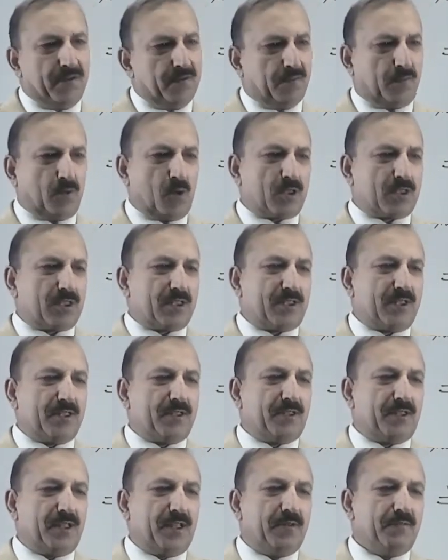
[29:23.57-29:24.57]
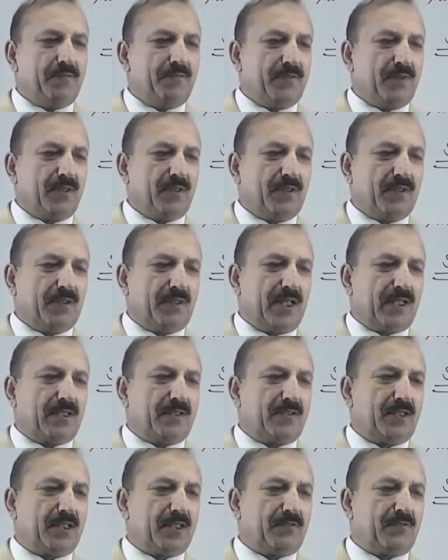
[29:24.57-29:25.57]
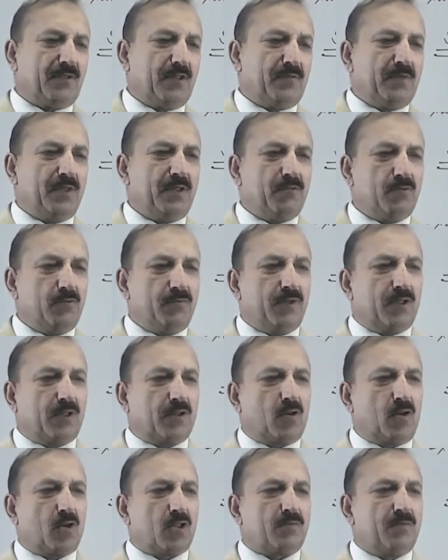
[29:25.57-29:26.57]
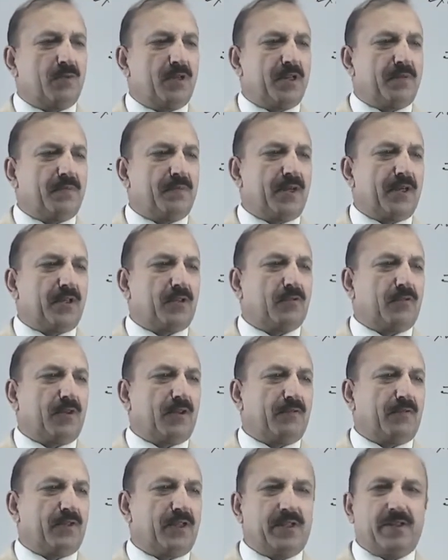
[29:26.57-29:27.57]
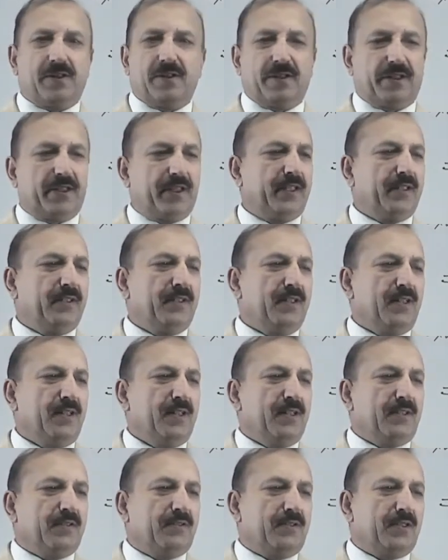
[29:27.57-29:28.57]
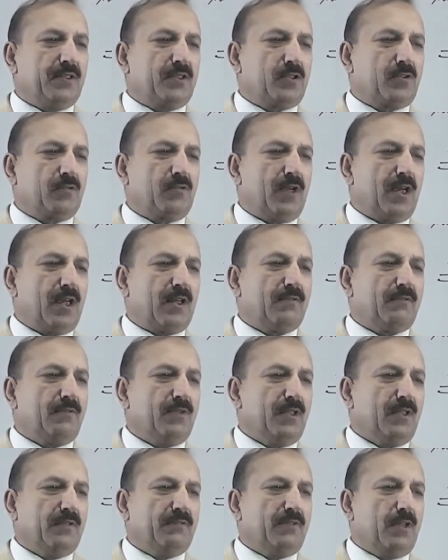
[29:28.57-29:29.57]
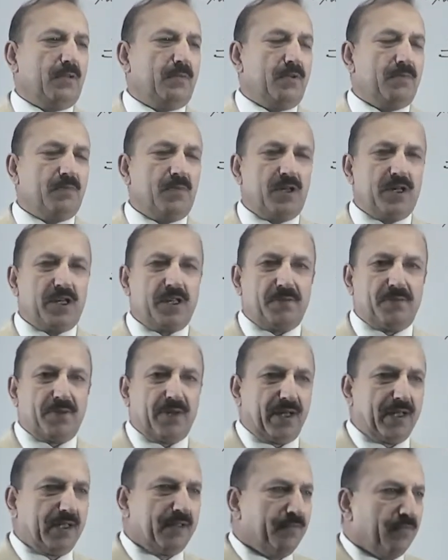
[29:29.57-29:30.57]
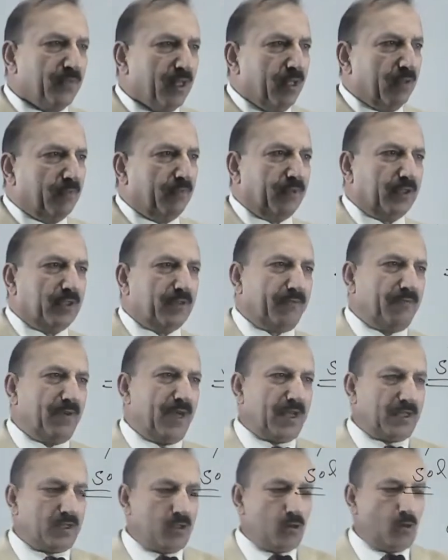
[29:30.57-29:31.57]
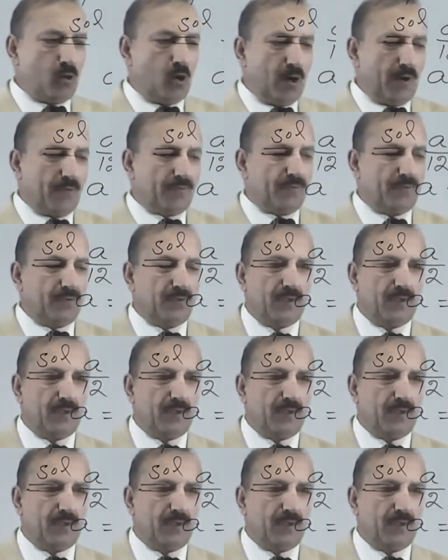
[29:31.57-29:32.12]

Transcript: Process is same, that this will be, we will cross multiply 12 here again. This 12 will be multiplied with the value of